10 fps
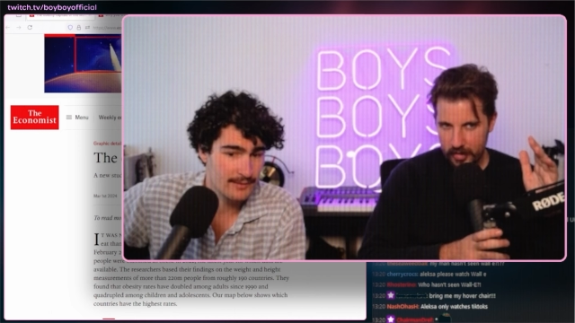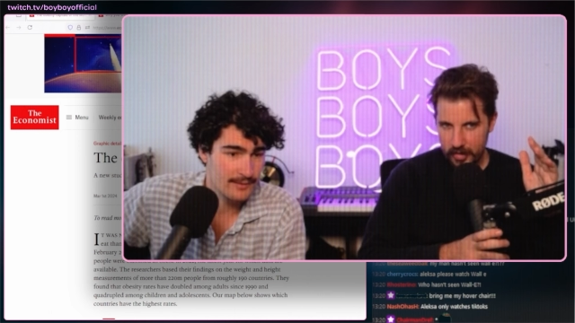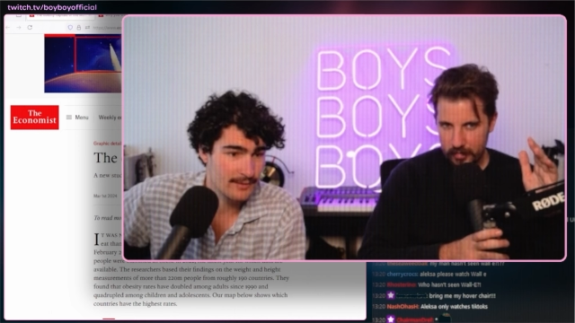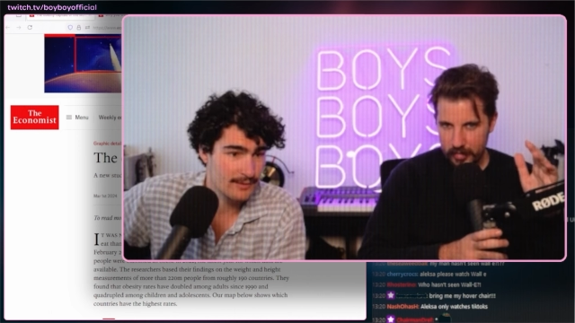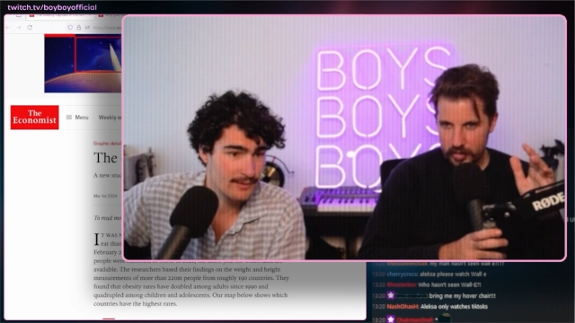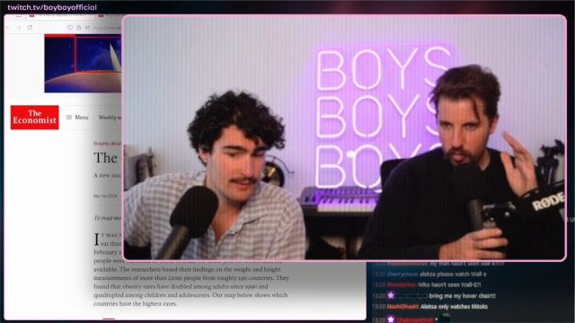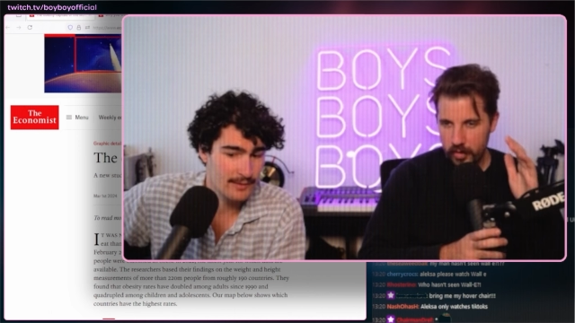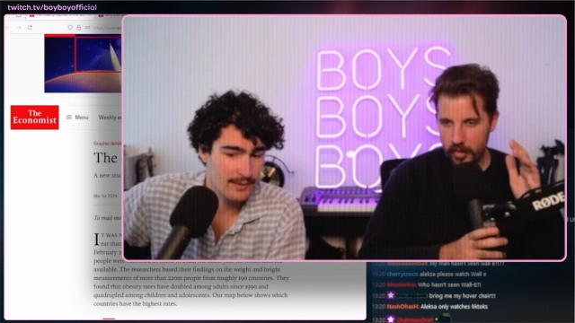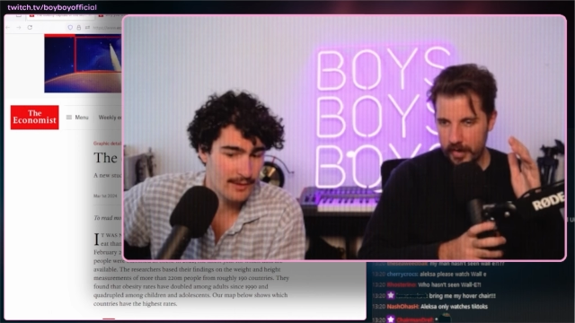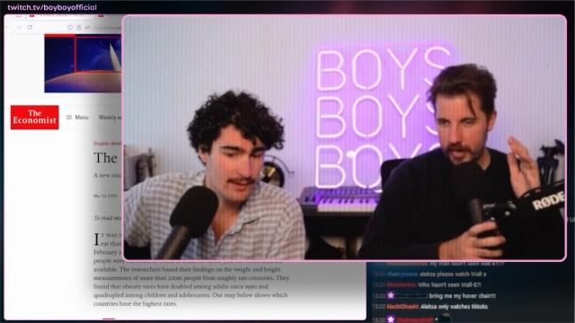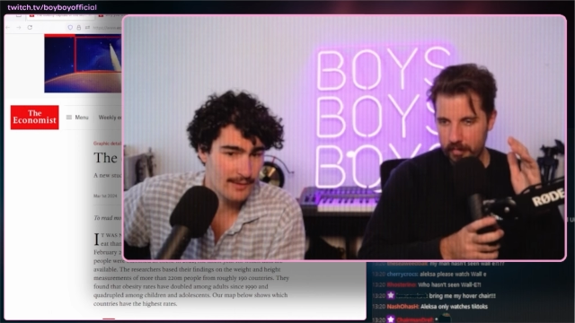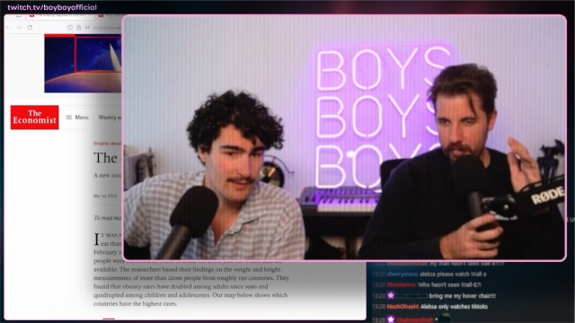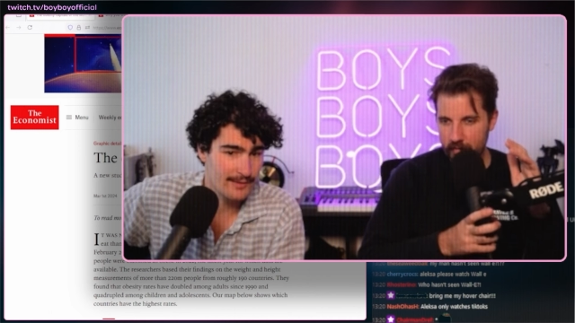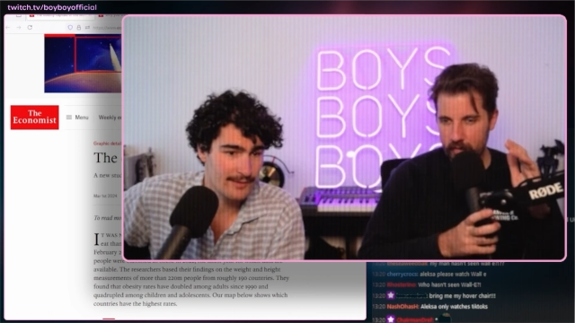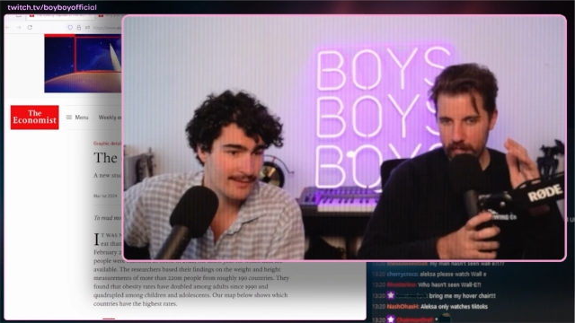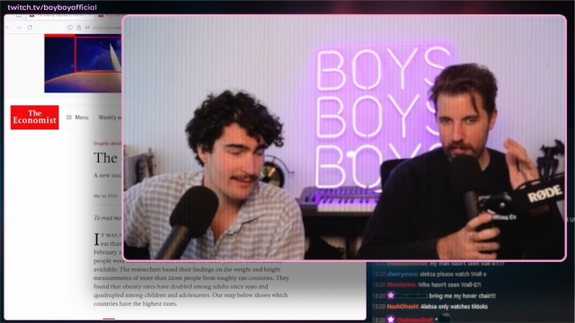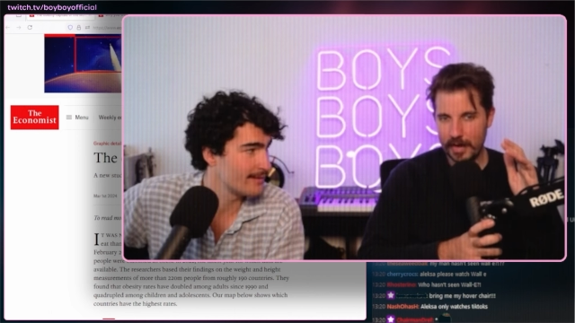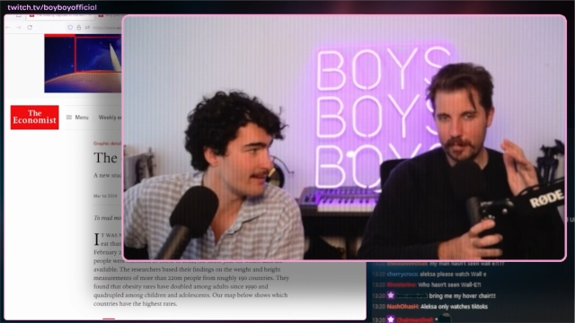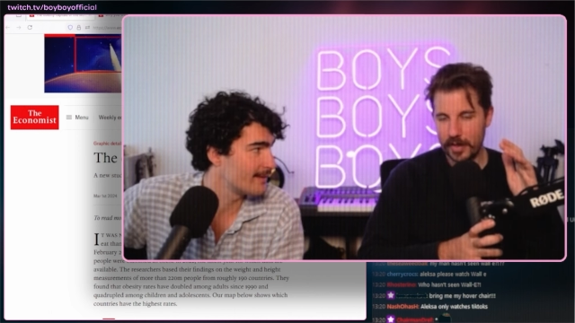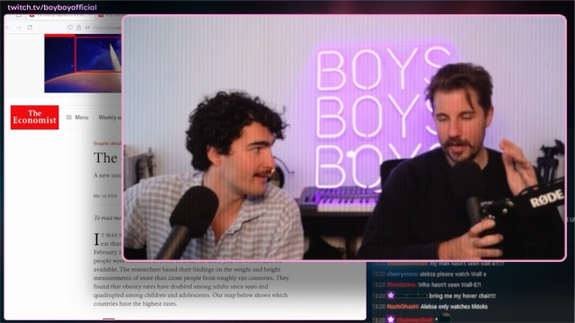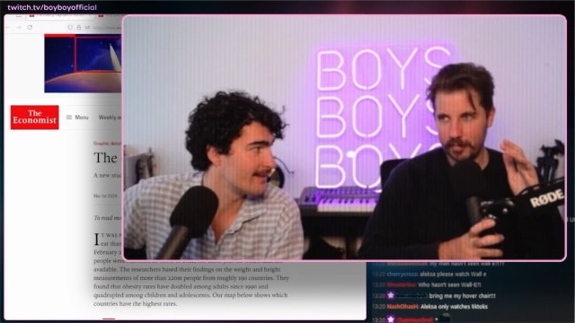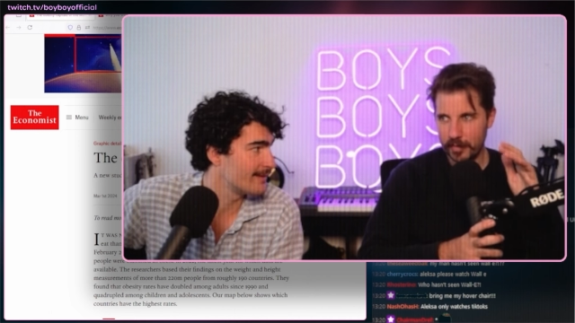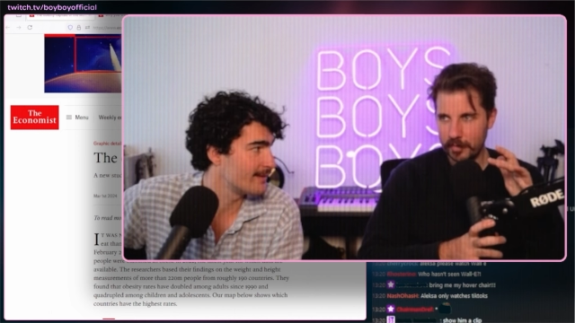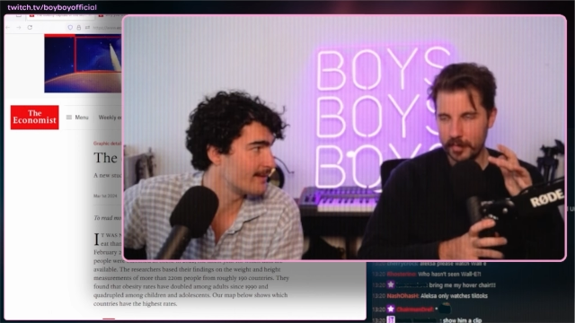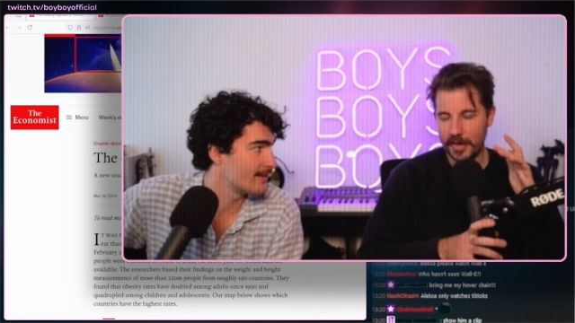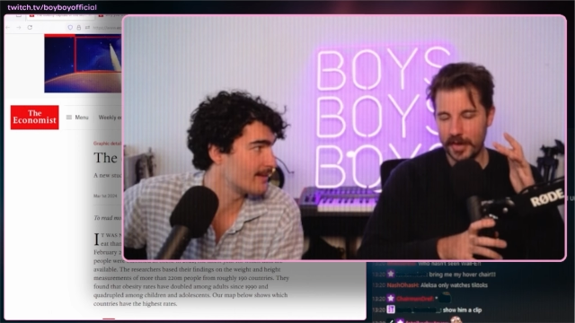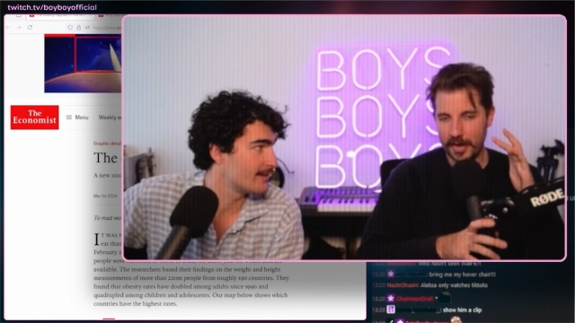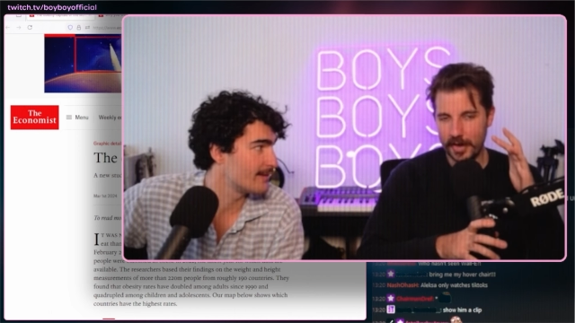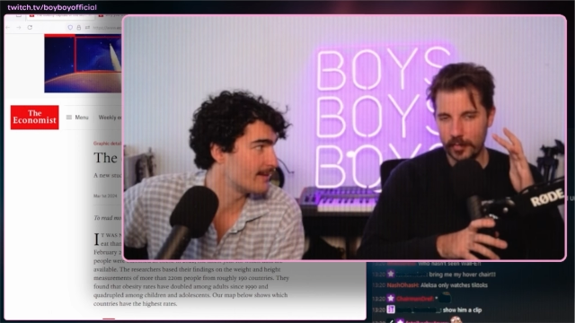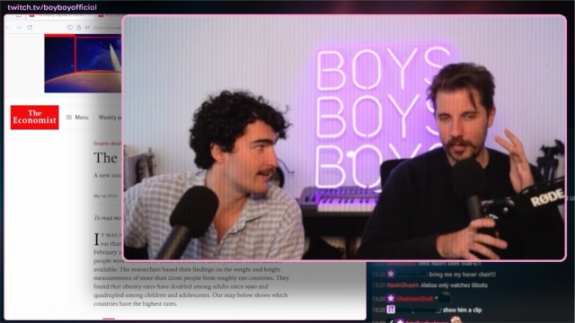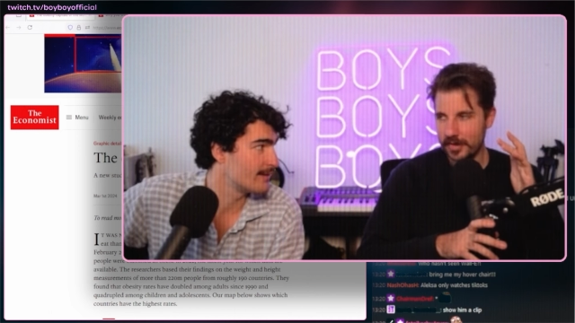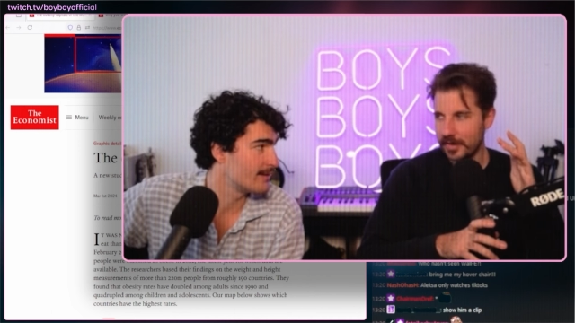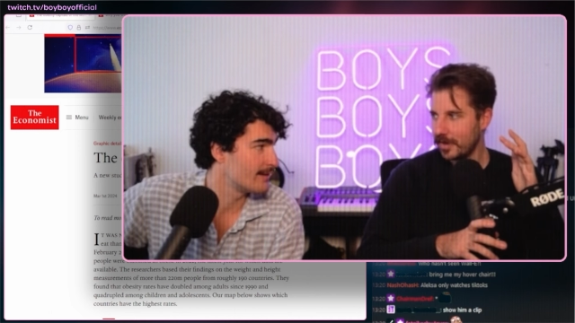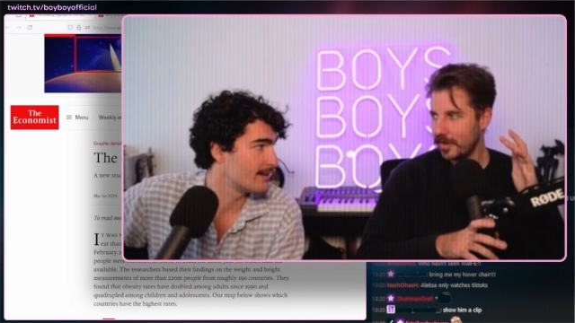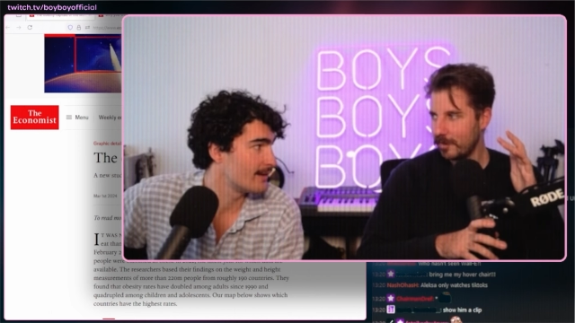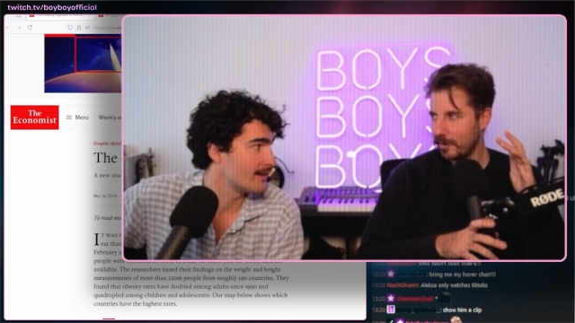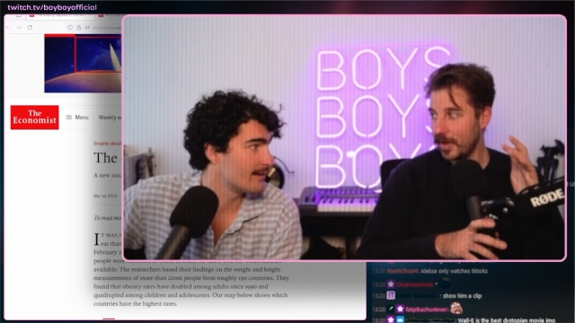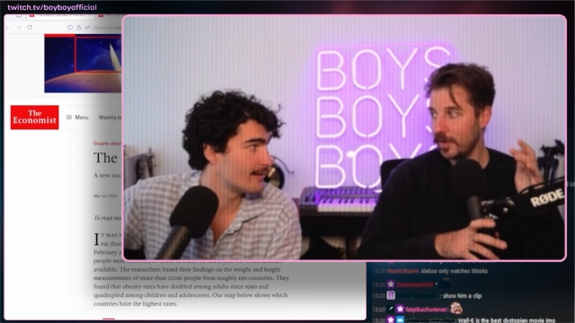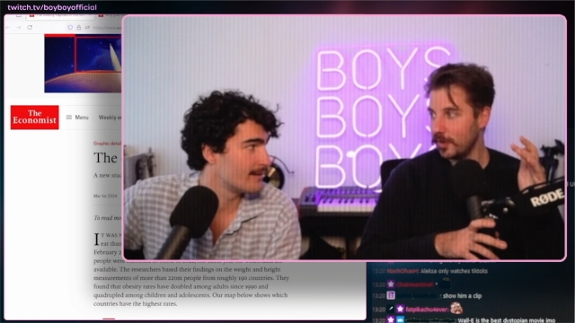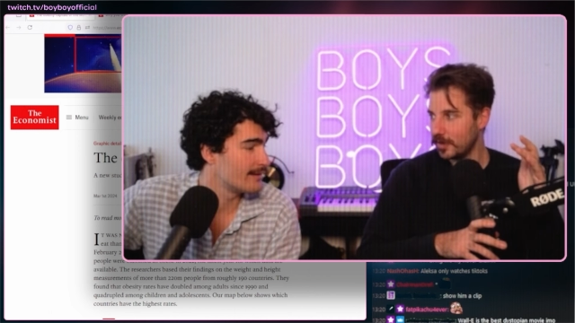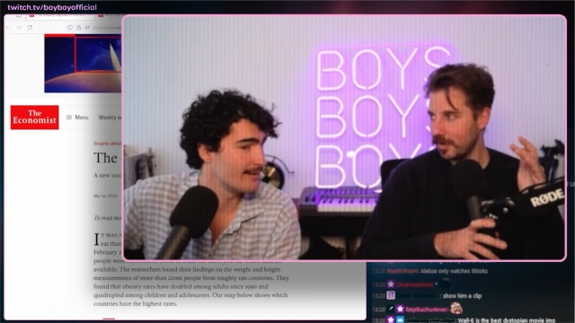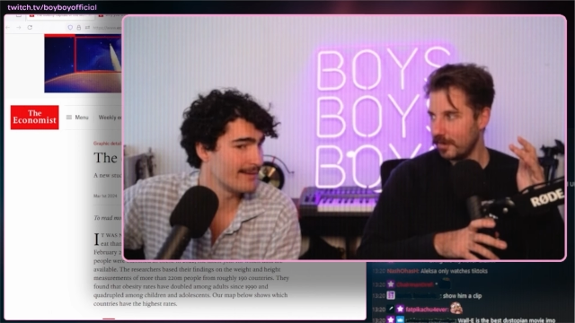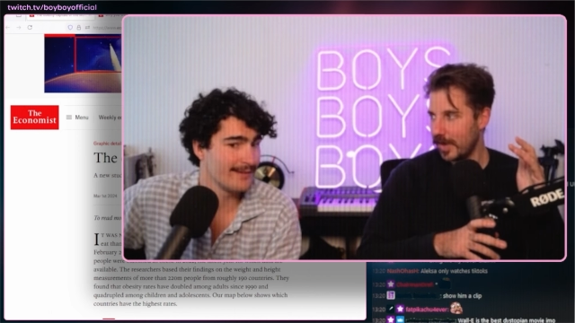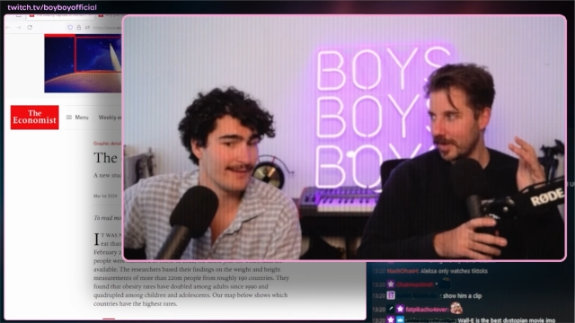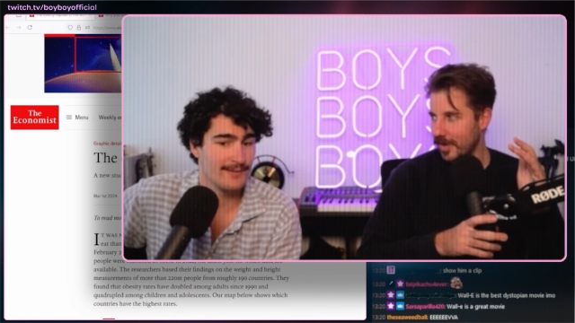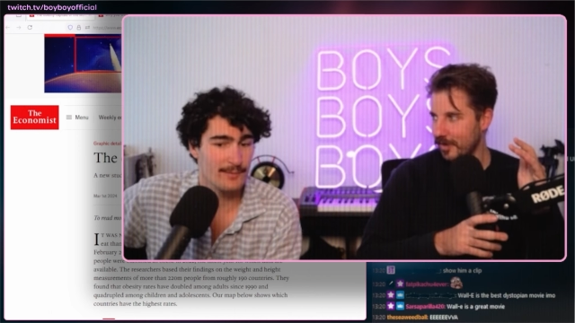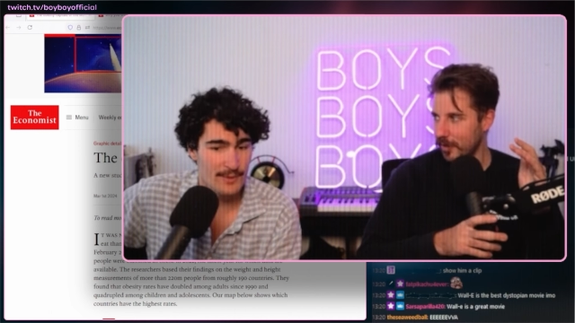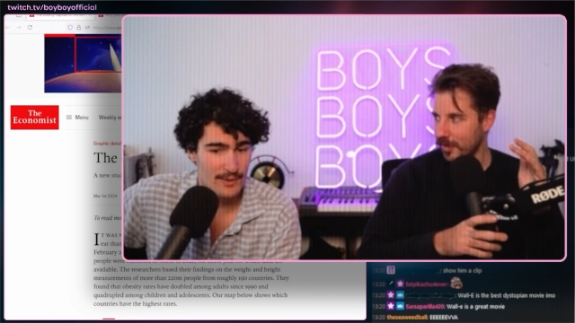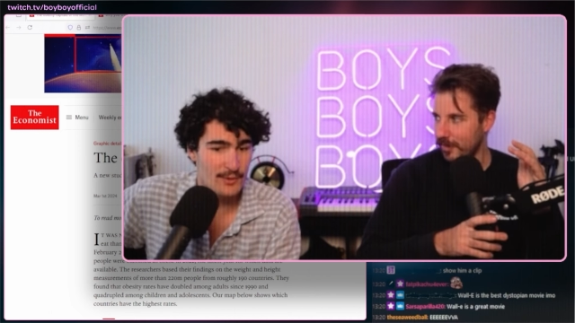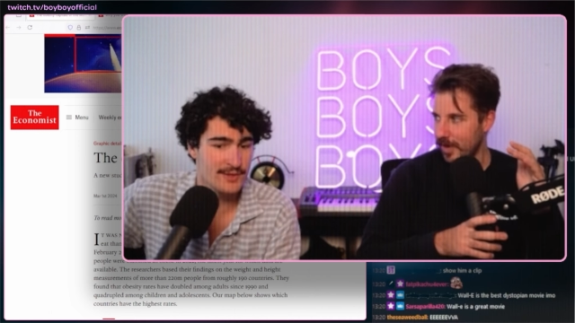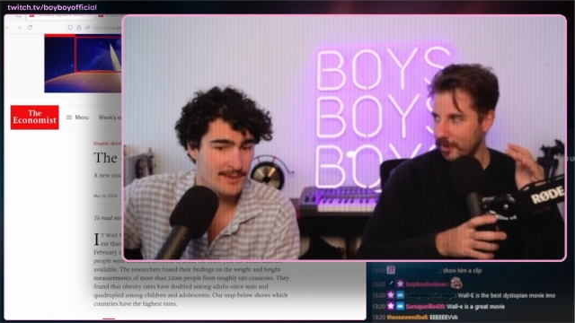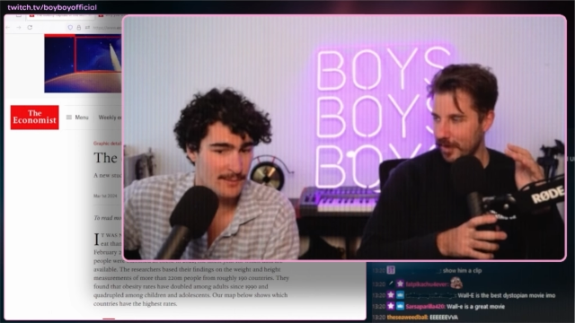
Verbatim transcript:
Speaker 1: But talking about living on the fat planet made me be like, I want to make use of the fact that I'm we on can the order fat some, planet.